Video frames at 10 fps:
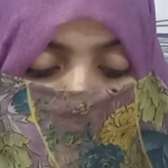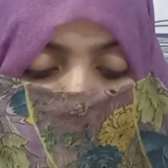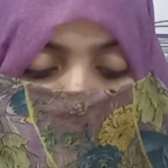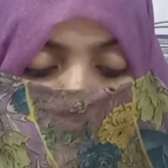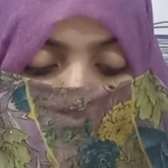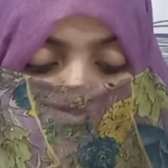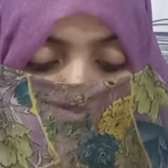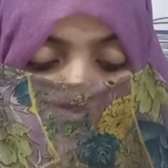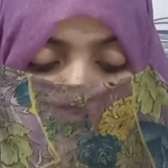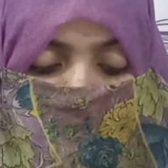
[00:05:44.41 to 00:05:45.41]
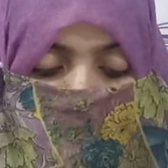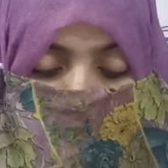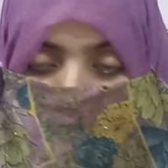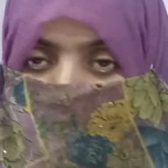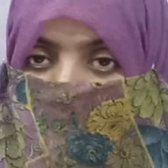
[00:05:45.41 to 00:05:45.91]
page to steal
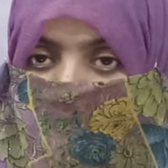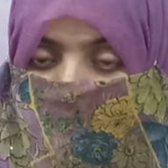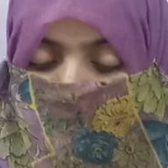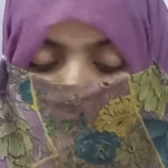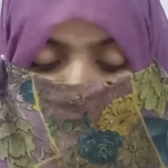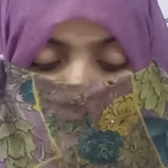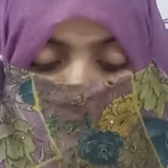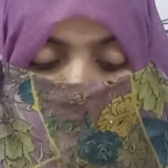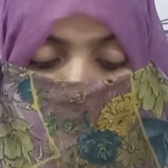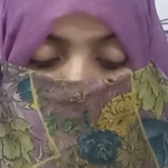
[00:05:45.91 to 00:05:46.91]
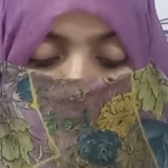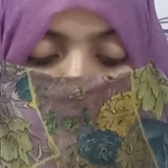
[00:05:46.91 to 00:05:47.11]
users' credentials.